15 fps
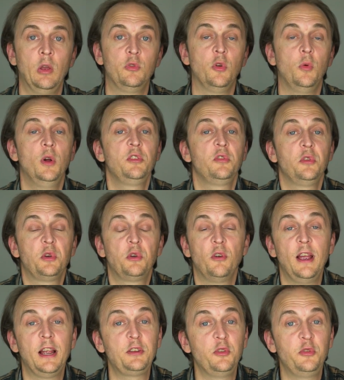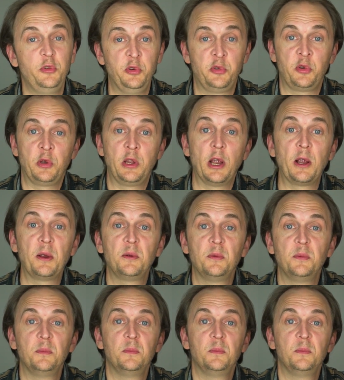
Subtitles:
So what's the correct decision here?